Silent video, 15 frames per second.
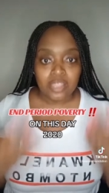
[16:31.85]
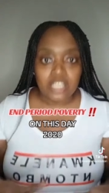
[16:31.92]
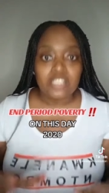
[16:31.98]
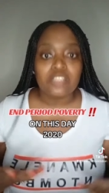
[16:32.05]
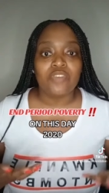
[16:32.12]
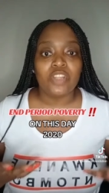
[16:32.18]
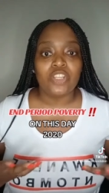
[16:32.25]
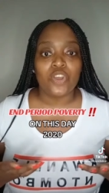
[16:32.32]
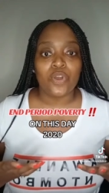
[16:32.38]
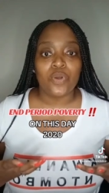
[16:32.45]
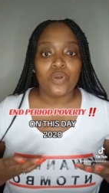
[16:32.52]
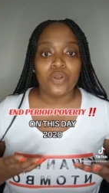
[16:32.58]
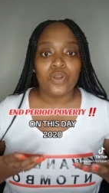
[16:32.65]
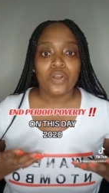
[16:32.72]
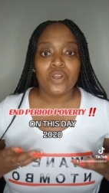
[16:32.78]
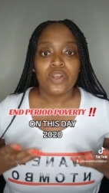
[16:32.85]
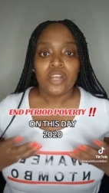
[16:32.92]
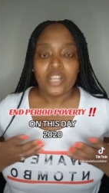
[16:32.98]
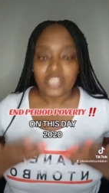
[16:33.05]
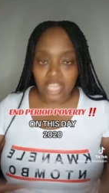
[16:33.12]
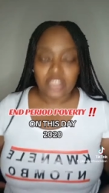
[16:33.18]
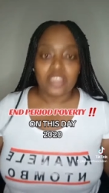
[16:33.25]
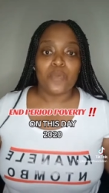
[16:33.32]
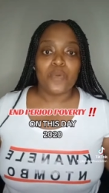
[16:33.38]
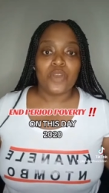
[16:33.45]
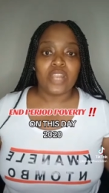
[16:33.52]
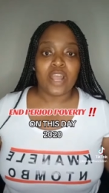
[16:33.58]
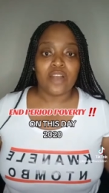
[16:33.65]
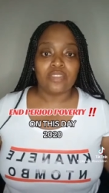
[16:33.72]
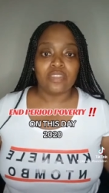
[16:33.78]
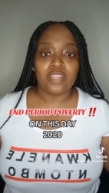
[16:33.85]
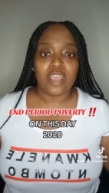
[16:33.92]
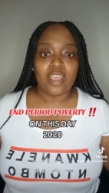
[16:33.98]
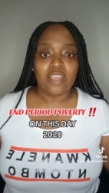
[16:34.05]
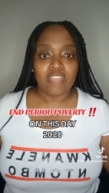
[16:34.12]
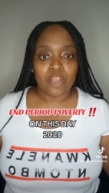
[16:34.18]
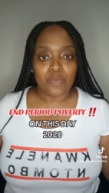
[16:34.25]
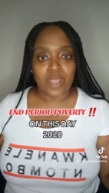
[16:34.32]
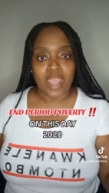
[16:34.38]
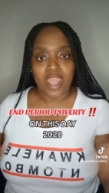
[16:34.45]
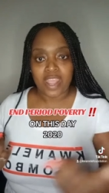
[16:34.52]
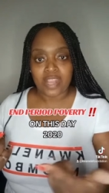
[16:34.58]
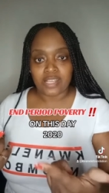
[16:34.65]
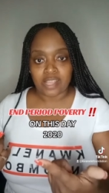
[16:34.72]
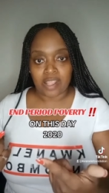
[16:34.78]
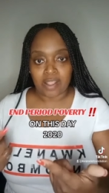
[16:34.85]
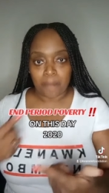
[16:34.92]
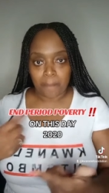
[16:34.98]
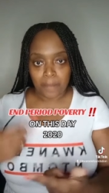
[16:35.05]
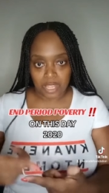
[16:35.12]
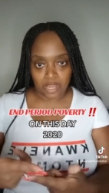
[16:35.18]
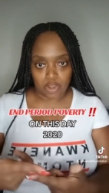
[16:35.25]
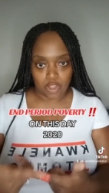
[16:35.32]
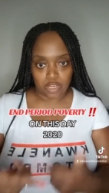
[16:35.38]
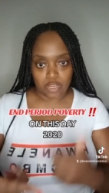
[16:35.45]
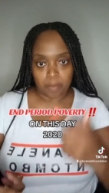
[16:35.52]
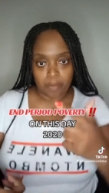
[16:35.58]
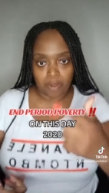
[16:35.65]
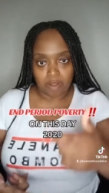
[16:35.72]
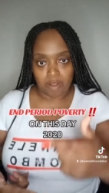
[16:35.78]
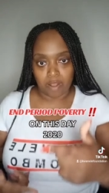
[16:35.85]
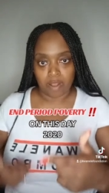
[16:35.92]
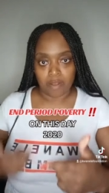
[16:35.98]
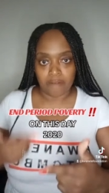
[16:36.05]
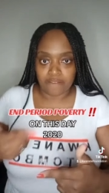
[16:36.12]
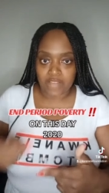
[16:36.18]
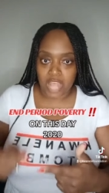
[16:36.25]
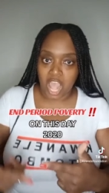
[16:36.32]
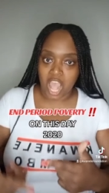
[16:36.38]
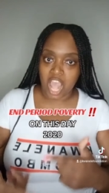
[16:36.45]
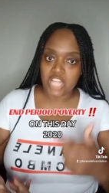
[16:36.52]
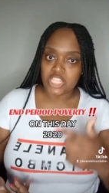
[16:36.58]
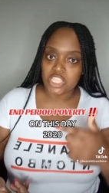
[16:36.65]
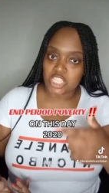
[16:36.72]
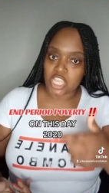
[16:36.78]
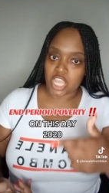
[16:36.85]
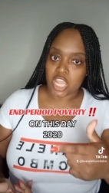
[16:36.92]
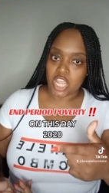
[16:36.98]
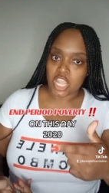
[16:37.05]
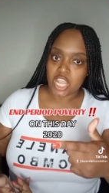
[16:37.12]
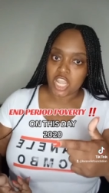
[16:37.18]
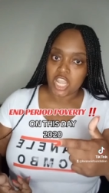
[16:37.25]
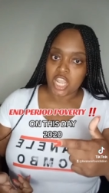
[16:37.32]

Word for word: This video, get the word out there that we are ending period poverty.